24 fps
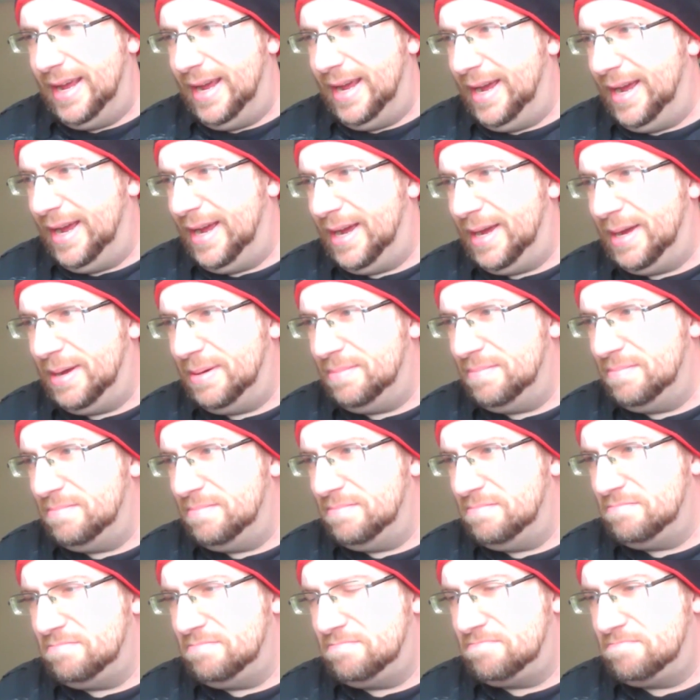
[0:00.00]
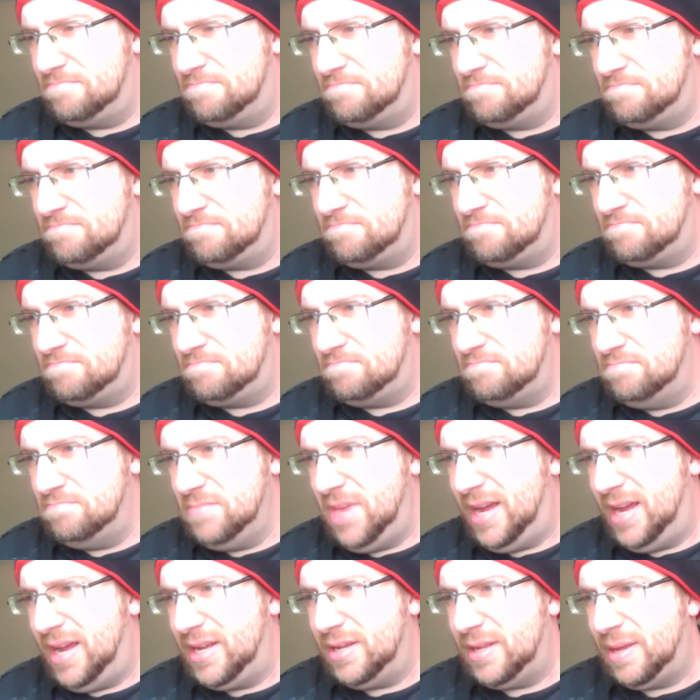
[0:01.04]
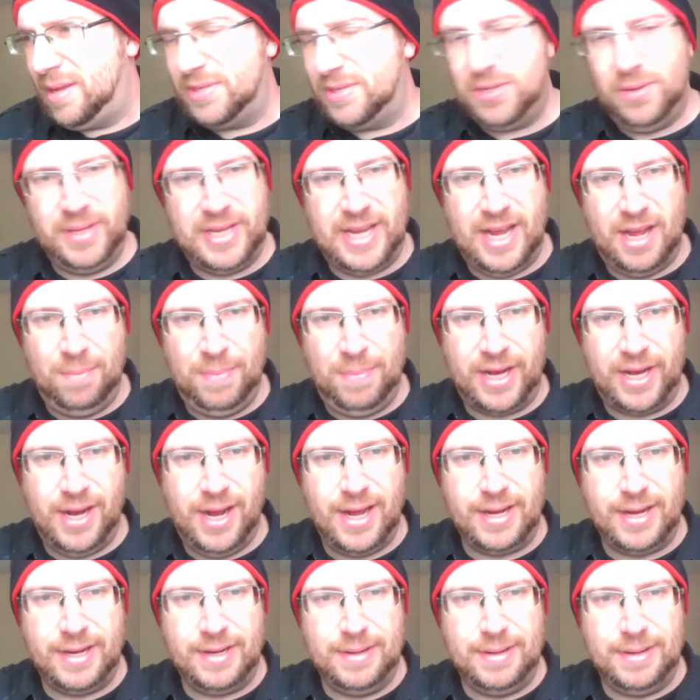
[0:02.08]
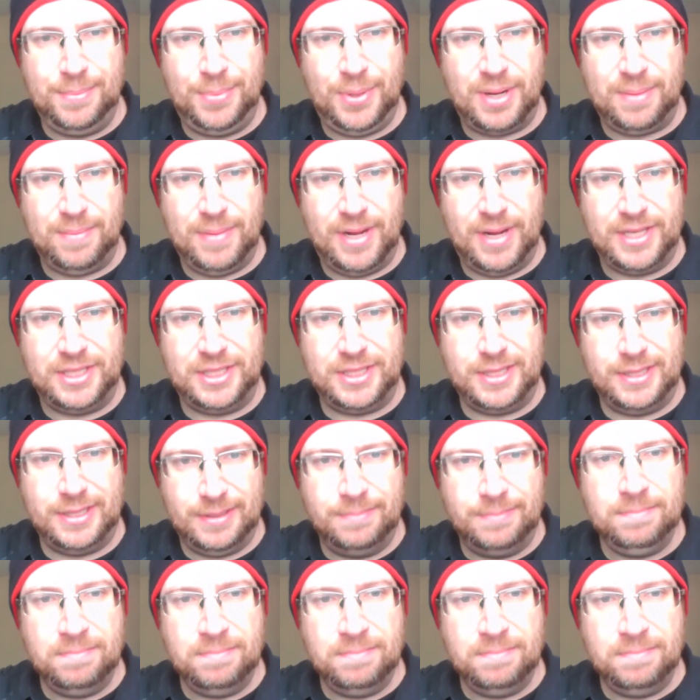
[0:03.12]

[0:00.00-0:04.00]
Um, no, nah, that was the only help I got, pretty much.